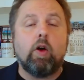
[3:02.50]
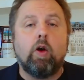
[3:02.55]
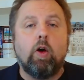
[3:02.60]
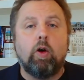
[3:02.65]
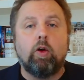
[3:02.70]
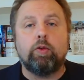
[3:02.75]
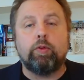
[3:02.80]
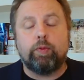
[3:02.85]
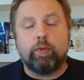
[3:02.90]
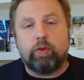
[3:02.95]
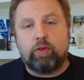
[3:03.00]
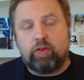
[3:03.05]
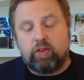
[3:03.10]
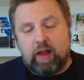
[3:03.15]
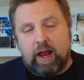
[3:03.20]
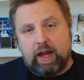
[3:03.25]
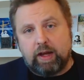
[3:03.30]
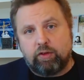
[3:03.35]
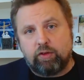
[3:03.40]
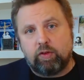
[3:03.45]
calls for
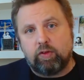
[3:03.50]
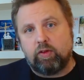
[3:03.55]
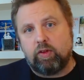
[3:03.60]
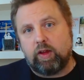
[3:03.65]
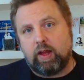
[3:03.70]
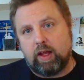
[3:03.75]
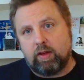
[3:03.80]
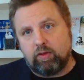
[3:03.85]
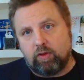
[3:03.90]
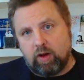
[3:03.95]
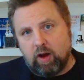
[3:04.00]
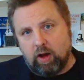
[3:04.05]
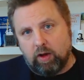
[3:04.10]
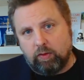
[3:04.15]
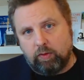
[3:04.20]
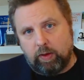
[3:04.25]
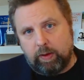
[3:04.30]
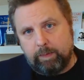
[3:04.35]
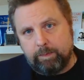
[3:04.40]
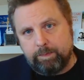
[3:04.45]
sanctions against
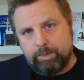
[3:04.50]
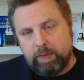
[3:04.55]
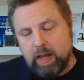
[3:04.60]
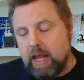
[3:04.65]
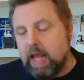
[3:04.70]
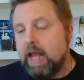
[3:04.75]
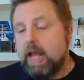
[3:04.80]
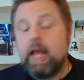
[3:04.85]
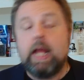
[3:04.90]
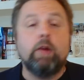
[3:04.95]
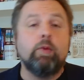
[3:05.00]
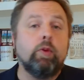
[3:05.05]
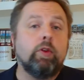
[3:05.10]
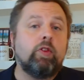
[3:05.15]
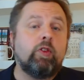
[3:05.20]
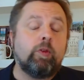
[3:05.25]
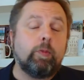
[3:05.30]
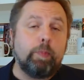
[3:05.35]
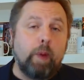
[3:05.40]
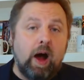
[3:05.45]
Hungary. In
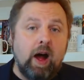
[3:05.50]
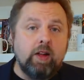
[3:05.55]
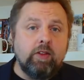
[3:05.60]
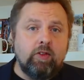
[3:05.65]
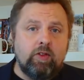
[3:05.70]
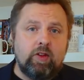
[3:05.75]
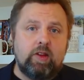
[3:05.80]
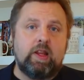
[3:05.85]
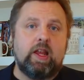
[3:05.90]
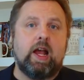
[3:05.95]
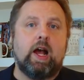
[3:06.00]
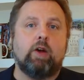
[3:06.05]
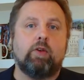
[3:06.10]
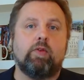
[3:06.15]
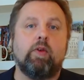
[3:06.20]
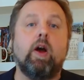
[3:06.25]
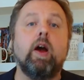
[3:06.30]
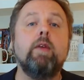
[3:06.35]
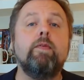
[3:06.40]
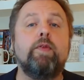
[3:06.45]
response to the
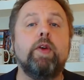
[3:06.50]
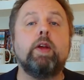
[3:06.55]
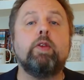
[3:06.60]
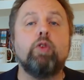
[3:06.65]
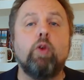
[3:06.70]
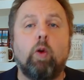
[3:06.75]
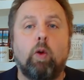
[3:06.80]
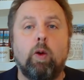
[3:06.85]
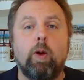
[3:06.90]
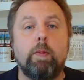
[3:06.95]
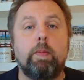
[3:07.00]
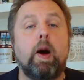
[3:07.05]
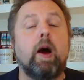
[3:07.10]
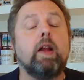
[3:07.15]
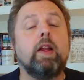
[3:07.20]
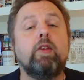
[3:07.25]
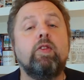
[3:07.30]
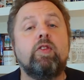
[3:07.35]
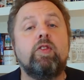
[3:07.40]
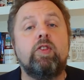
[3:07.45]
outcry, Viktor
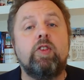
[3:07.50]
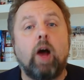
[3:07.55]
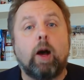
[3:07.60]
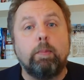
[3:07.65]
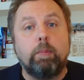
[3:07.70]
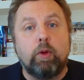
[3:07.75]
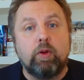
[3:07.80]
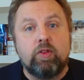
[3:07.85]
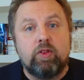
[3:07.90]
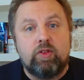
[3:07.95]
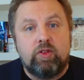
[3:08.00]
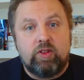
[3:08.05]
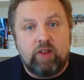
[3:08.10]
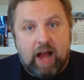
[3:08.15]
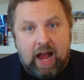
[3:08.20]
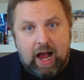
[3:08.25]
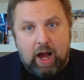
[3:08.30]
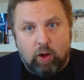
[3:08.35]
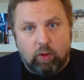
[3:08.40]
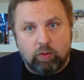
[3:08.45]
Orban has doubled
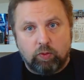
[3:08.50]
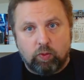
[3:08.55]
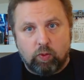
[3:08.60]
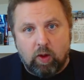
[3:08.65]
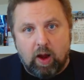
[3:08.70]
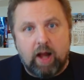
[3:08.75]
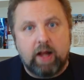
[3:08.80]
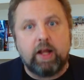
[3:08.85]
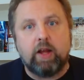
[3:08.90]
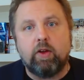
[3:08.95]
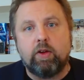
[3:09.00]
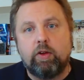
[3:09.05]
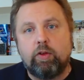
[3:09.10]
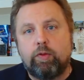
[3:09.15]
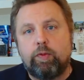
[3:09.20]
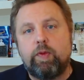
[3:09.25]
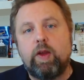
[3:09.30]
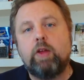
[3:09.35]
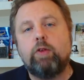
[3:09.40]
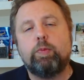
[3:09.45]
down, writing on
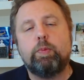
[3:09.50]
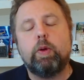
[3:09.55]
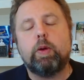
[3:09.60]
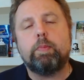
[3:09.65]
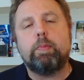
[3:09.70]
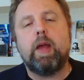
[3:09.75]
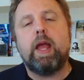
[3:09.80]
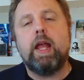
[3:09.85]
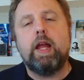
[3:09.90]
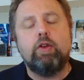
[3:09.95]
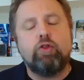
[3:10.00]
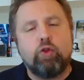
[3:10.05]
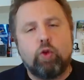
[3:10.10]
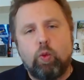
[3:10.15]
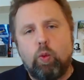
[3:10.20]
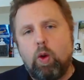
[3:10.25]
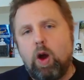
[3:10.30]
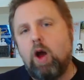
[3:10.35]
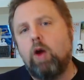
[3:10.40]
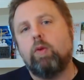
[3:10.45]
his Facebook page,
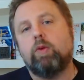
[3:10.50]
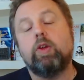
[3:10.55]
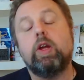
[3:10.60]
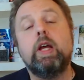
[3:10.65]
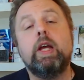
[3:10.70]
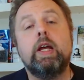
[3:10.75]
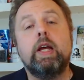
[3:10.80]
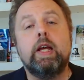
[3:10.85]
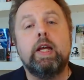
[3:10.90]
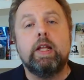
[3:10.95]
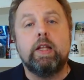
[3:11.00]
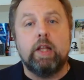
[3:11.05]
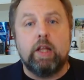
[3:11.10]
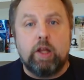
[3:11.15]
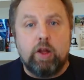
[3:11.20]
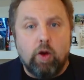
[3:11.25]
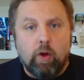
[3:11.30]
quote, "The